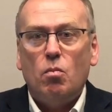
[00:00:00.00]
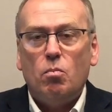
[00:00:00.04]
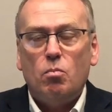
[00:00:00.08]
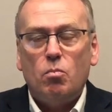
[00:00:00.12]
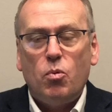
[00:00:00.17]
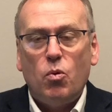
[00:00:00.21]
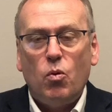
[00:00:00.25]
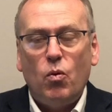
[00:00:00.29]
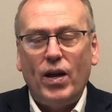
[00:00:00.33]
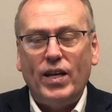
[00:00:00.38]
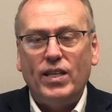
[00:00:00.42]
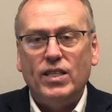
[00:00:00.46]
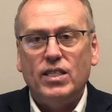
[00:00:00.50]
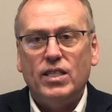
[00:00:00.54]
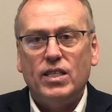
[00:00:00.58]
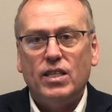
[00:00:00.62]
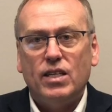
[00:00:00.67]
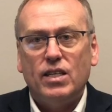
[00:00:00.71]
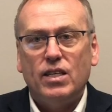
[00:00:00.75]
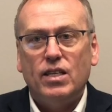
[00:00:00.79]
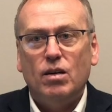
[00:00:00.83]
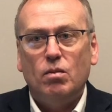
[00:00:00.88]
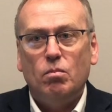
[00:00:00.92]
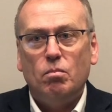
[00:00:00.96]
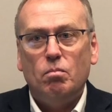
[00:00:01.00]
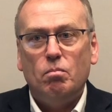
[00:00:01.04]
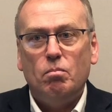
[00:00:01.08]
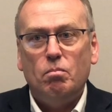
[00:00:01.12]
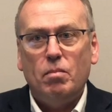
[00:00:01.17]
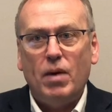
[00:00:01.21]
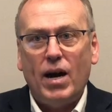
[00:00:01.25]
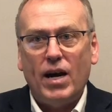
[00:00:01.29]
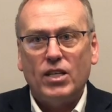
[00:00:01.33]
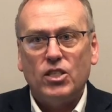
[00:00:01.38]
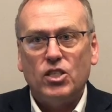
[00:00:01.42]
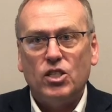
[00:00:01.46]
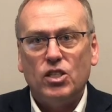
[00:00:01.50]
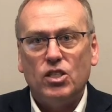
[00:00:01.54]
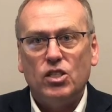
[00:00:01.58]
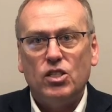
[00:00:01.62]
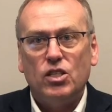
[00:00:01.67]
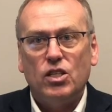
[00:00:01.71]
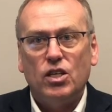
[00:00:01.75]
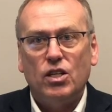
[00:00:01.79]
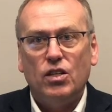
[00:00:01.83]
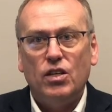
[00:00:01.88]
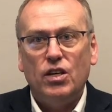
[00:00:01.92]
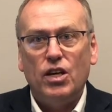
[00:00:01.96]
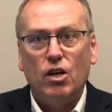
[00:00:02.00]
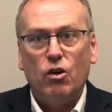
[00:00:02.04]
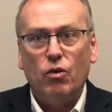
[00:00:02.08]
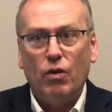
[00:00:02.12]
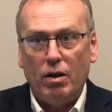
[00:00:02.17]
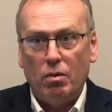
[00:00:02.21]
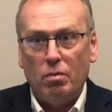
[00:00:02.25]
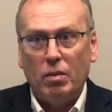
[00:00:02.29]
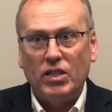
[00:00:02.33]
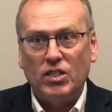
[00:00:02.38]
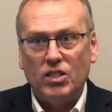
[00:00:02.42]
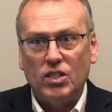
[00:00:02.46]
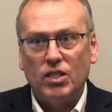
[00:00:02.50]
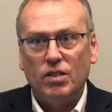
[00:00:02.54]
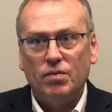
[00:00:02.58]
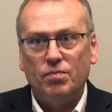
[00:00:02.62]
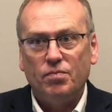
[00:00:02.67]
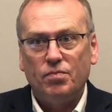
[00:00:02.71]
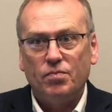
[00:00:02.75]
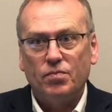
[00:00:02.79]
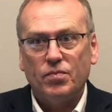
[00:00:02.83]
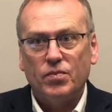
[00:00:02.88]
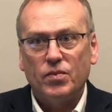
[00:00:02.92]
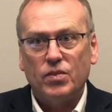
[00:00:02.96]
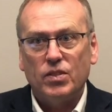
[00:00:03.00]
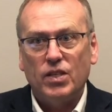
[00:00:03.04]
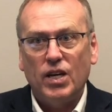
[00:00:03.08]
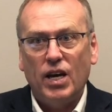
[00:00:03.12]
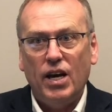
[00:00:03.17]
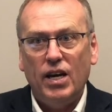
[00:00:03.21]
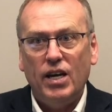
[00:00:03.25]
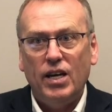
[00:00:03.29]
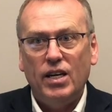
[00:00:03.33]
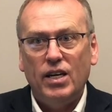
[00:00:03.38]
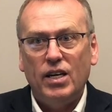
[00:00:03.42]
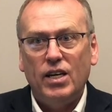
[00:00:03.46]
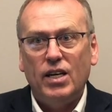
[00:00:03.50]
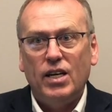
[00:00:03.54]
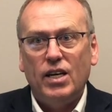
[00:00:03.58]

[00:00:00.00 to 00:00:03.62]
print that matches the agreement. Okay?